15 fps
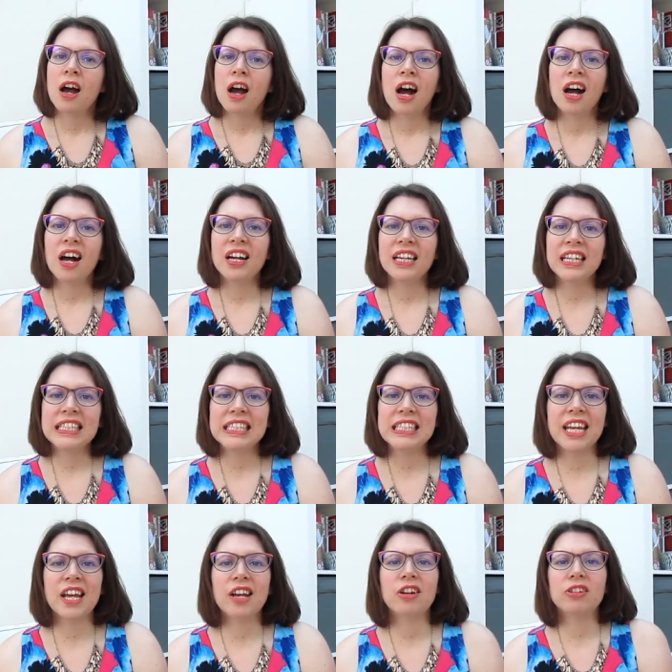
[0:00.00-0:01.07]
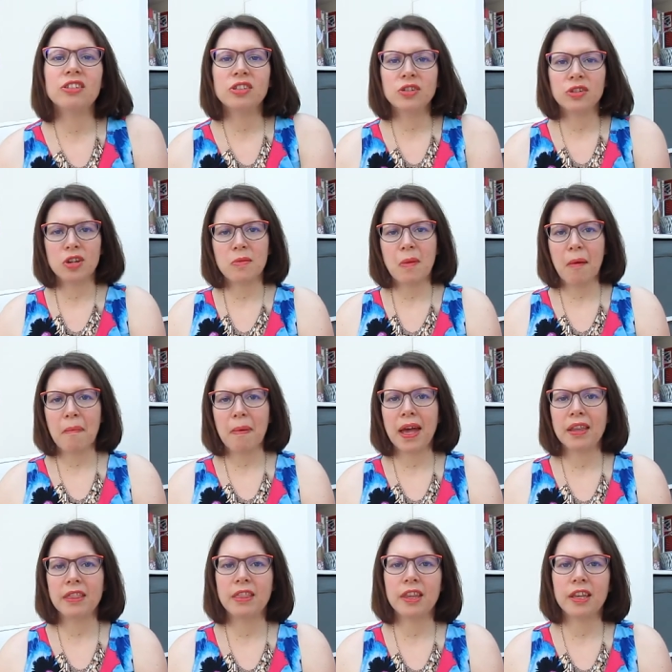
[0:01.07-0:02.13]
Hi, today I'm going to talk to you about a
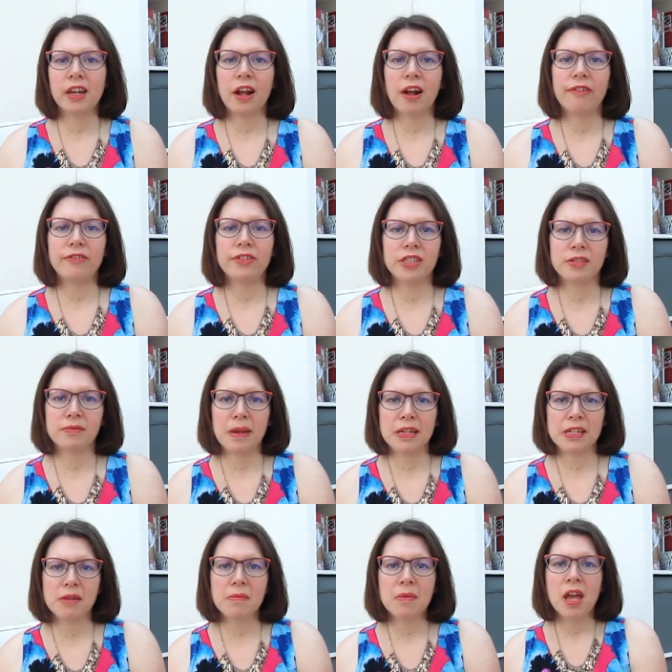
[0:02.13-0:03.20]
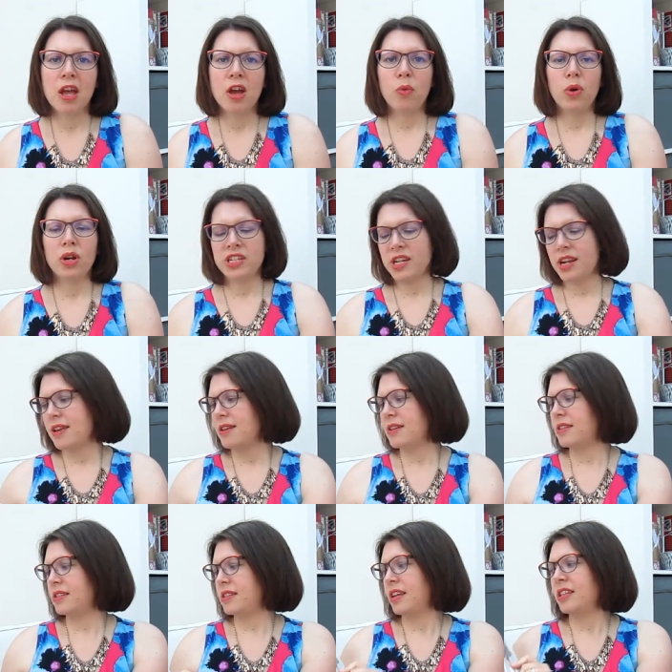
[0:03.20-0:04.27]
pattern that I've just made up, which
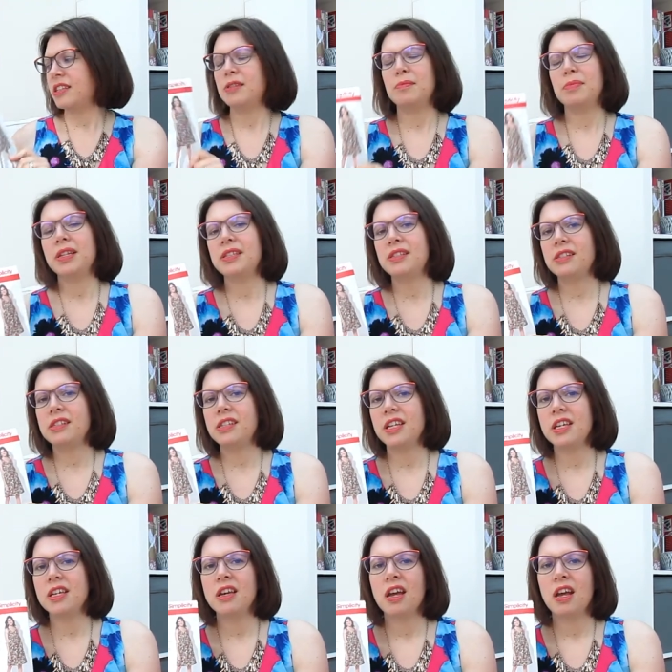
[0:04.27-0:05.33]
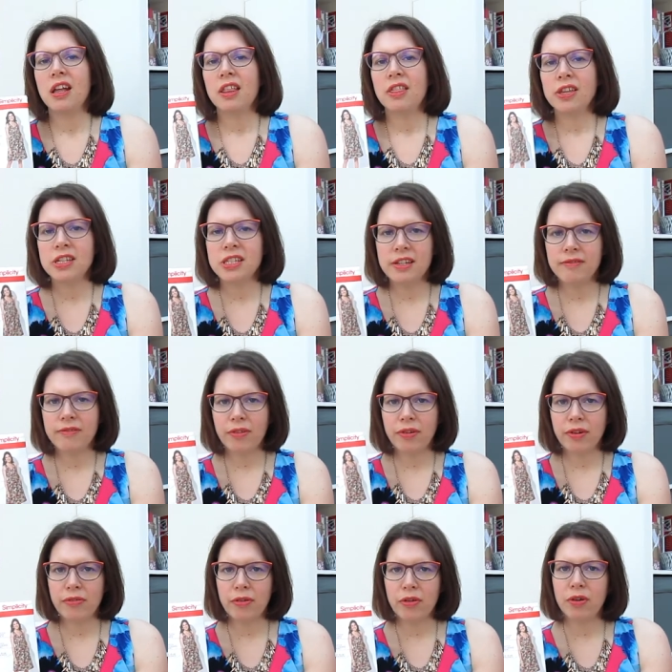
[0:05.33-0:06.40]
is Simplicity
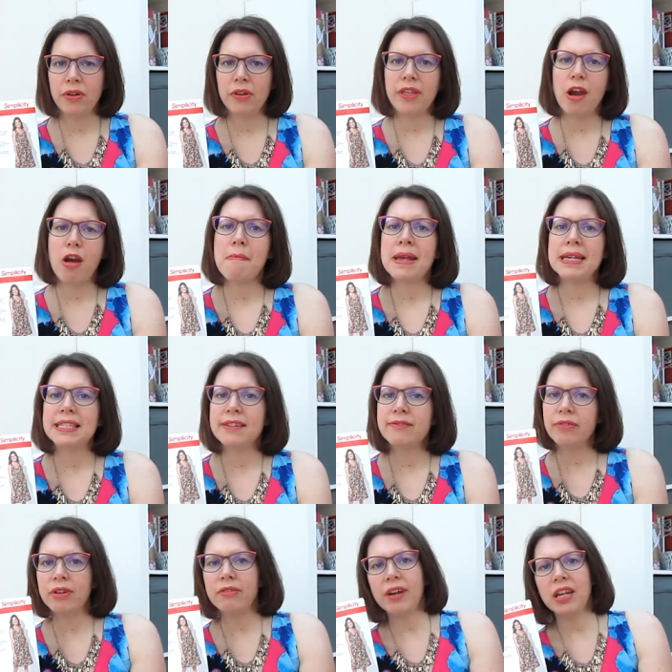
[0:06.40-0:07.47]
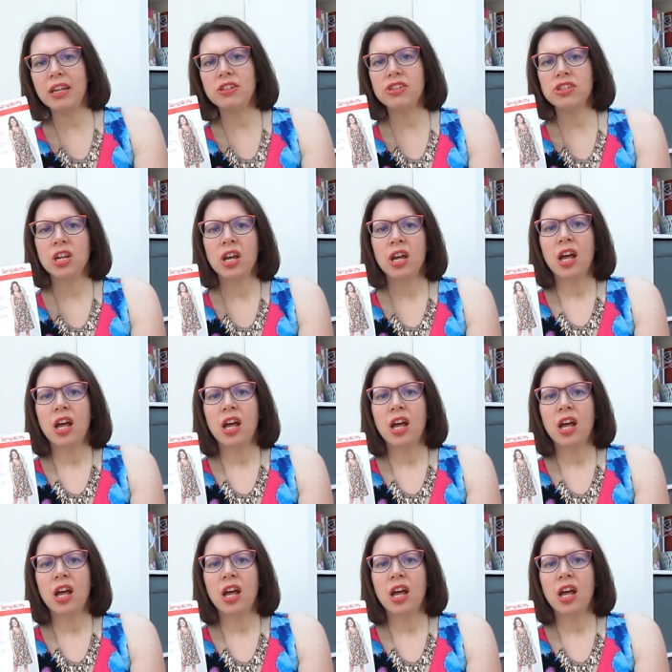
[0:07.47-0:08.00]
1354, their amazing fit range.